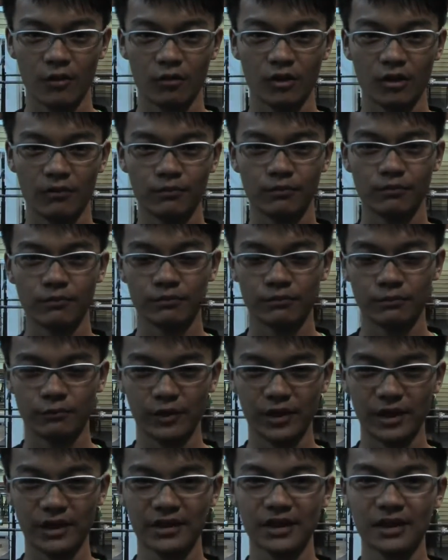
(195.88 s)

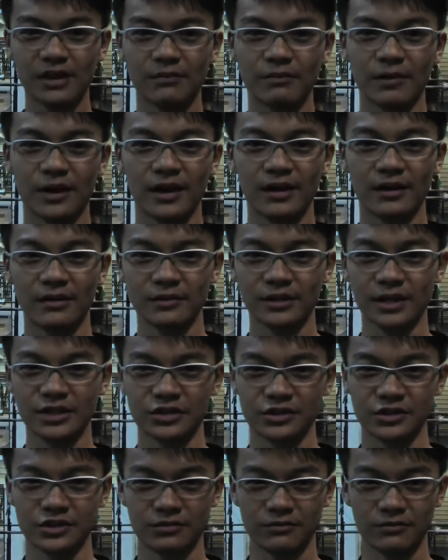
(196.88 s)
When letting the bar
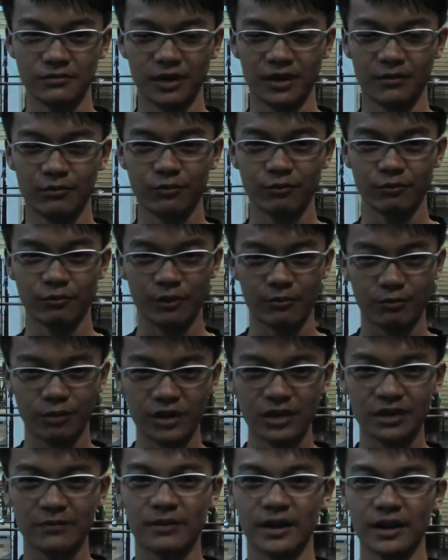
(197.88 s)
touch when
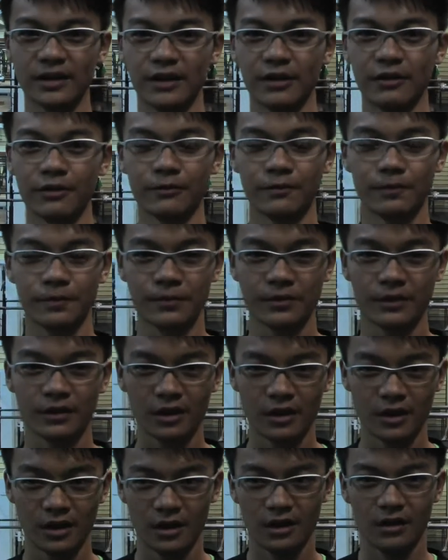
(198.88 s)
bringing the bar
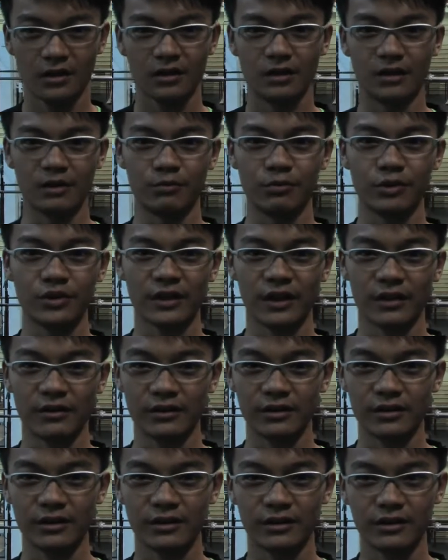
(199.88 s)
down, breathe out.
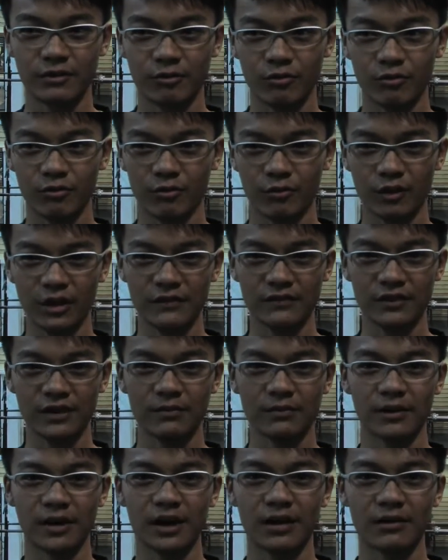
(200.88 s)
When
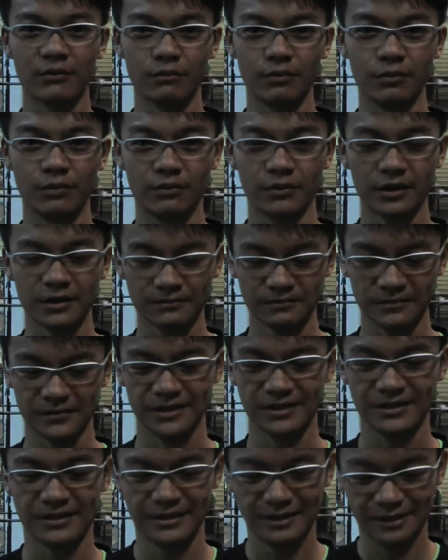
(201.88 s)
lifting the bar
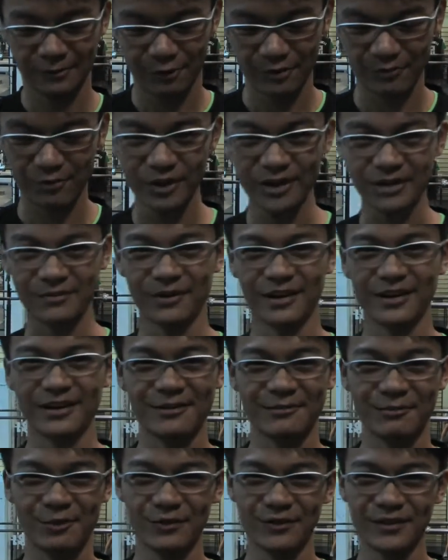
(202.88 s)
up, when bringing the bar
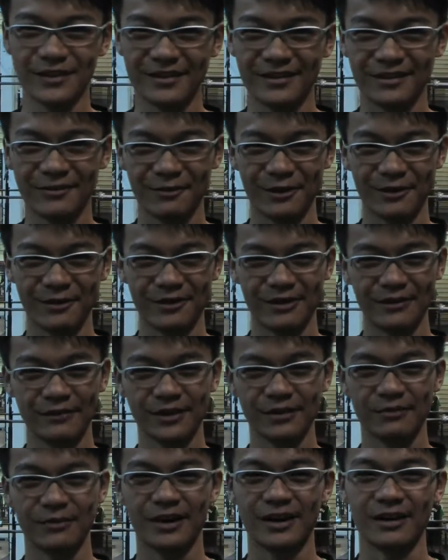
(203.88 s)
down, breathe in. When
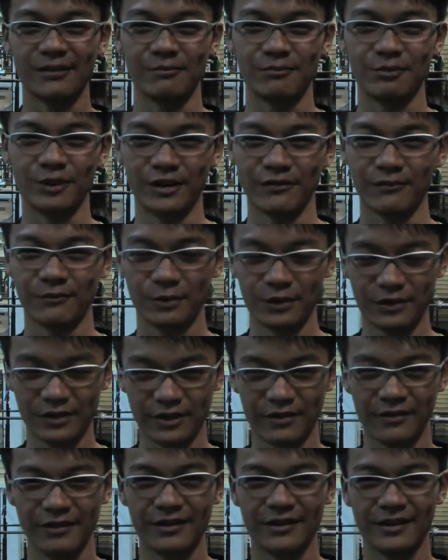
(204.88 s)
lifting the bar up, breathe
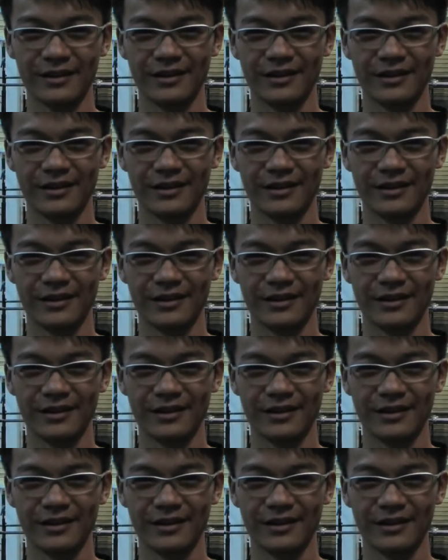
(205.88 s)
out.